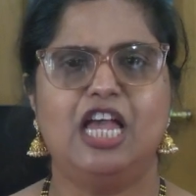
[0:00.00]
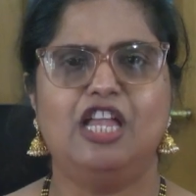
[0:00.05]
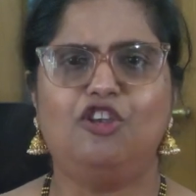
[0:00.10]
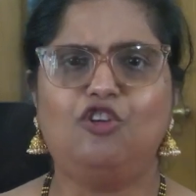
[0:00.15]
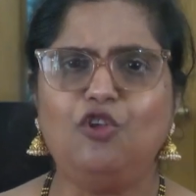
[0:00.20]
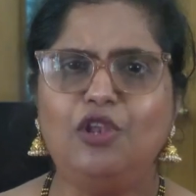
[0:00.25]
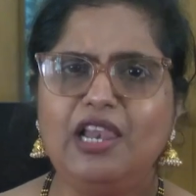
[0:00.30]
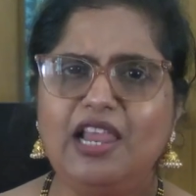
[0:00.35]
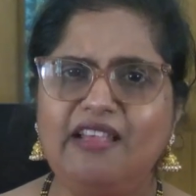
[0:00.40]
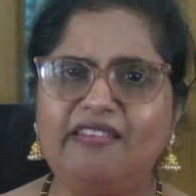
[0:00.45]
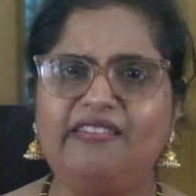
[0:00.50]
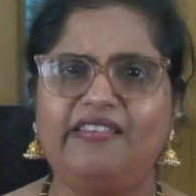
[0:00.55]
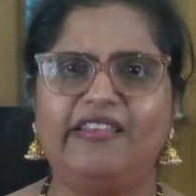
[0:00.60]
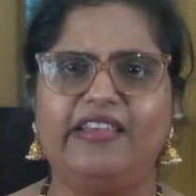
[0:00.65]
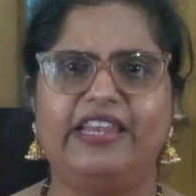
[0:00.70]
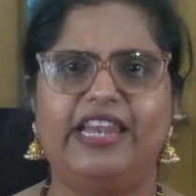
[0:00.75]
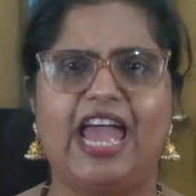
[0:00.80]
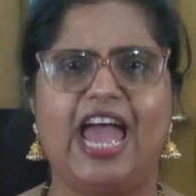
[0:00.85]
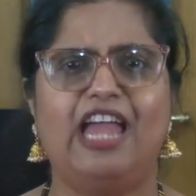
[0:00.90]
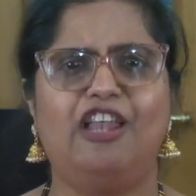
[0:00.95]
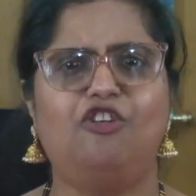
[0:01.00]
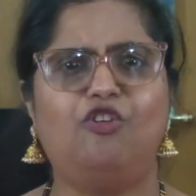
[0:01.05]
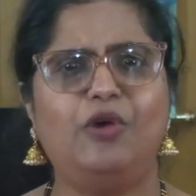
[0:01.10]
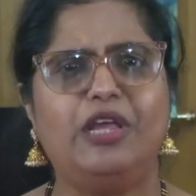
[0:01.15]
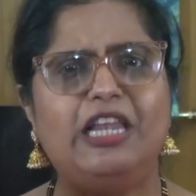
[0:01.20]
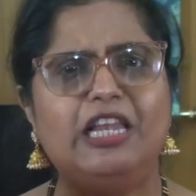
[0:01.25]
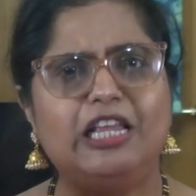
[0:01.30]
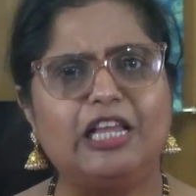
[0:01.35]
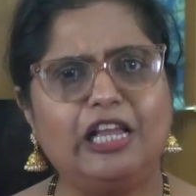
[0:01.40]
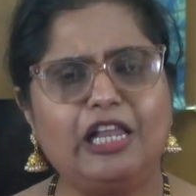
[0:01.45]
to listen and to
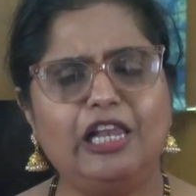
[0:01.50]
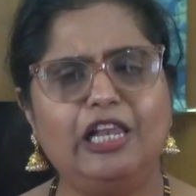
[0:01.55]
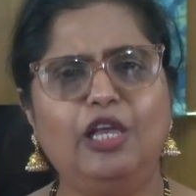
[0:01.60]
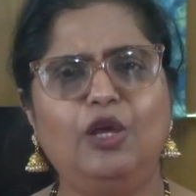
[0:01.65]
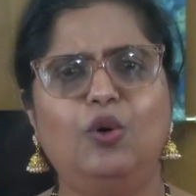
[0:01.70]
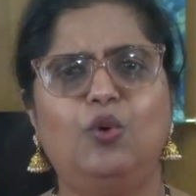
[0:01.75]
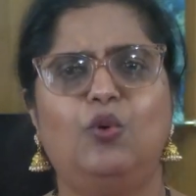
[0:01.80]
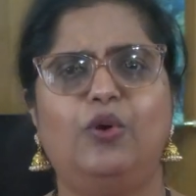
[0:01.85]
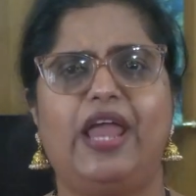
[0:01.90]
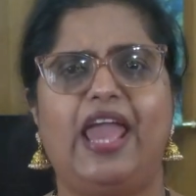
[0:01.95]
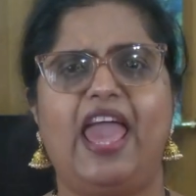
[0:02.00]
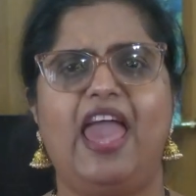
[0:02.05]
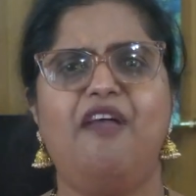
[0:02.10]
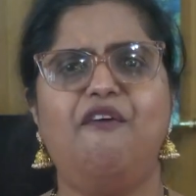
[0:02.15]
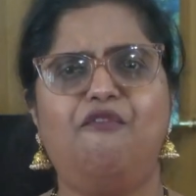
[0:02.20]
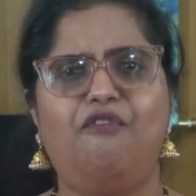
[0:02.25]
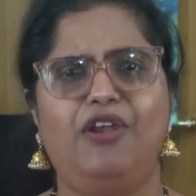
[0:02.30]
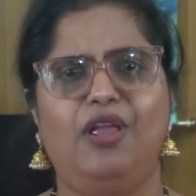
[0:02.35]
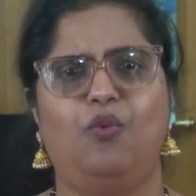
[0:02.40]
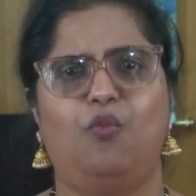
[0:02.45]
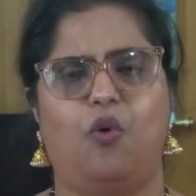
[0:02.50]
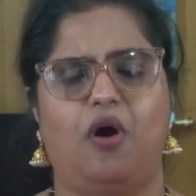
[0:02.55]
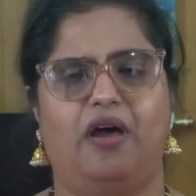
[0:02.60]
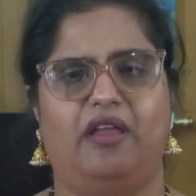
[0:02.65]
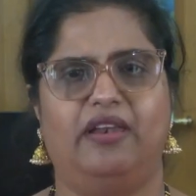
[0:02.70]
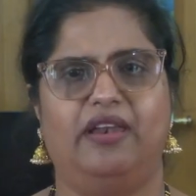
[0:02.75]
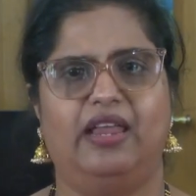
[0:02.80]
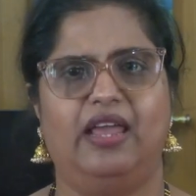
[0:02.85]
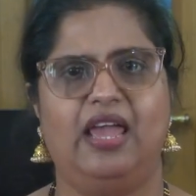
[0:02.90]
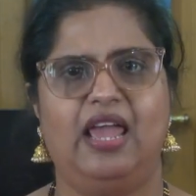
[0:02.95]
include
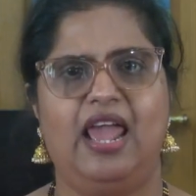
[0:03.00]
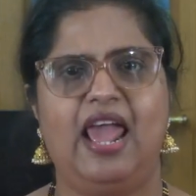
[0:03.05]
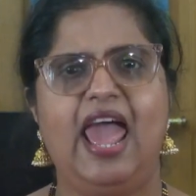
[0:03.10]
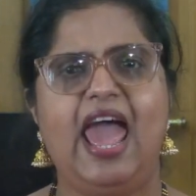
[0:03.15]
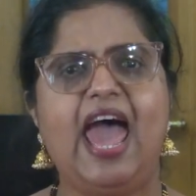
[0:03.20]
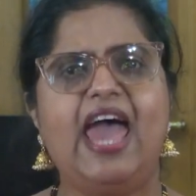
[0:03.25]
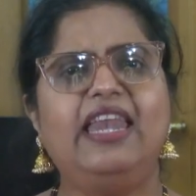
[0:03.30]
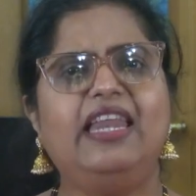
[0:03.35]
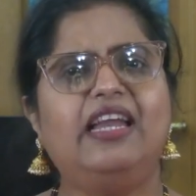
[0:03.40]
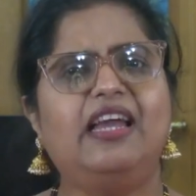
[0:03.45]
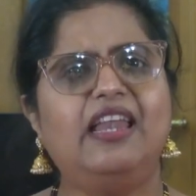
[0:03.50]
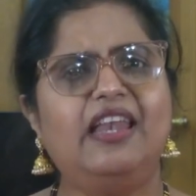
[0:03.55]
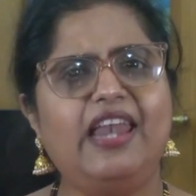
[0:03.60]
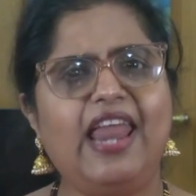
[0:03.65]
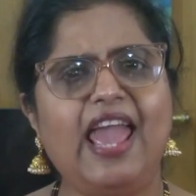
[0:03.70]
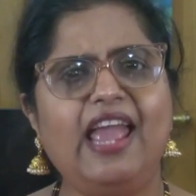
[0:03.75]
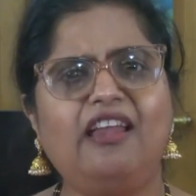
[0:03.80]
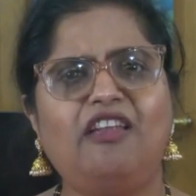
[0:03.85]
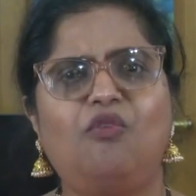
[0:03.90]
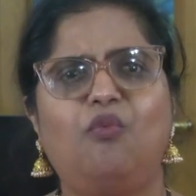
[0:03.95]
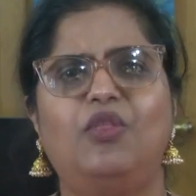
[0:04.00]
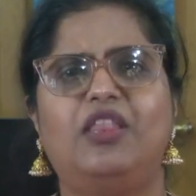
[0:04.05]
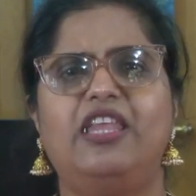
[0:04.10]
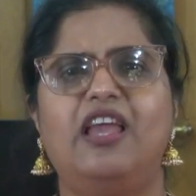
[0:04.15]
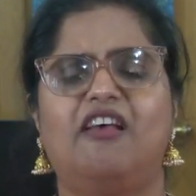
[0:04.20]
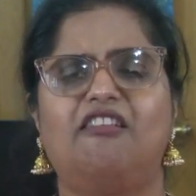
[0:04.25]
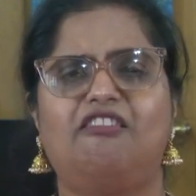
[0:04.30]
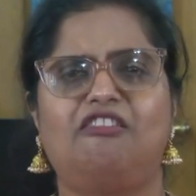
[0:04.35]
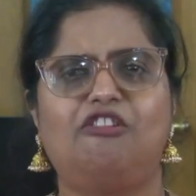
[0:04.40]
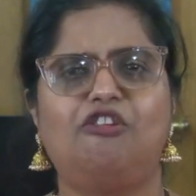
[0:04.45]
everyone and connect with
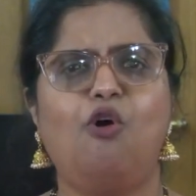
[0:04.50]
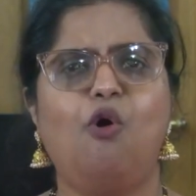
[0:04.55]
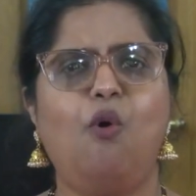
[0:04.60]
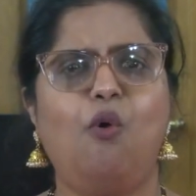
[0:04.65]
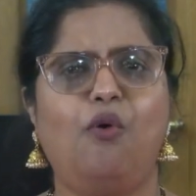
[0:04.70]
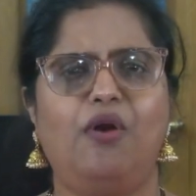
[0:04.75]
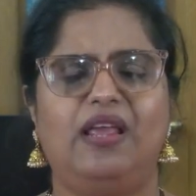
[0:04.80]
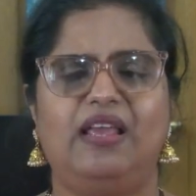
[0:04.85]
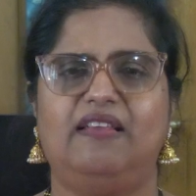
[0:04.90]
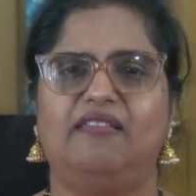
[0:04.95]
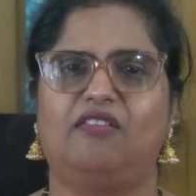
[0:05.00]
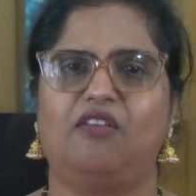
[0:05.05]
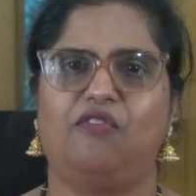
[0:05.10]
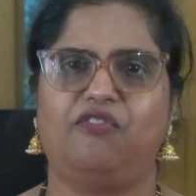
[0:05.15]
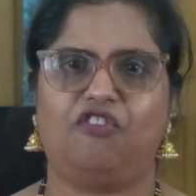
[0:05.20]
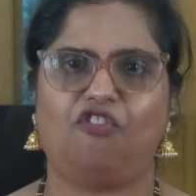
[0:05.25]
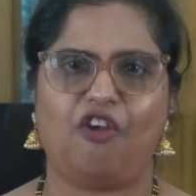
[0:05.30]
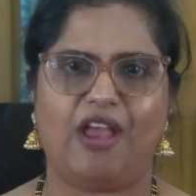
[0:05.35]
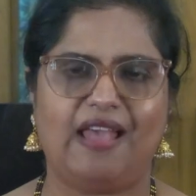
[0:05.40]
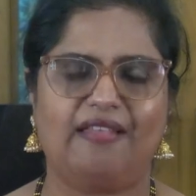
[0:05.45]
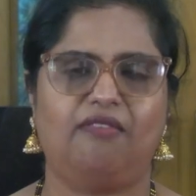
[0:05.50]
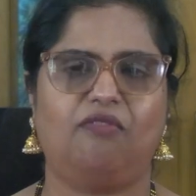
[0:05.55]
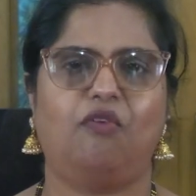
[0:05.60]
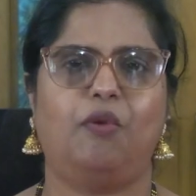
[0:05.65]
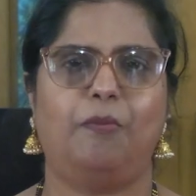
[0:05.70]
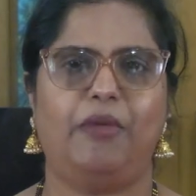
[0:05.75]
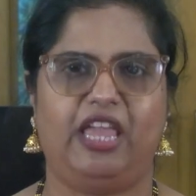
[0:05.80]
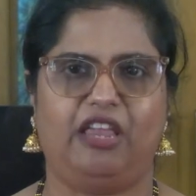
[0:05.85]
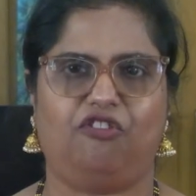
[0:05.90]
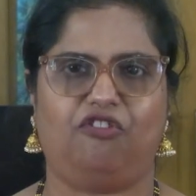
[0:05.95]
their stories of
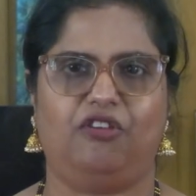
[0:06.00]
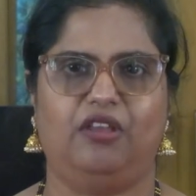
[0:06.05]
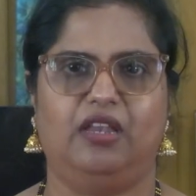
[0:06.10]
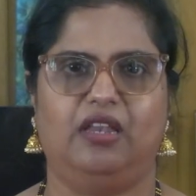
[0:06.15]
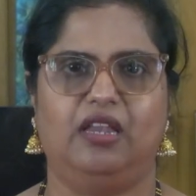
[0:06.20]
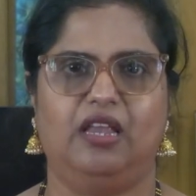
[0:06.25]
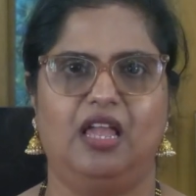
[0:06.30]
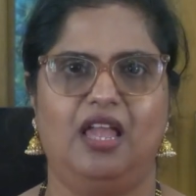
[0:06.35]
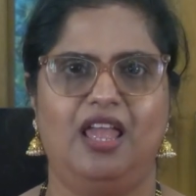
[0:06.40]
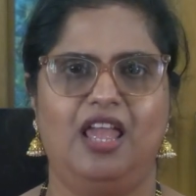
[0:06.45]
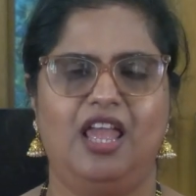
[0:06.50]
transformation,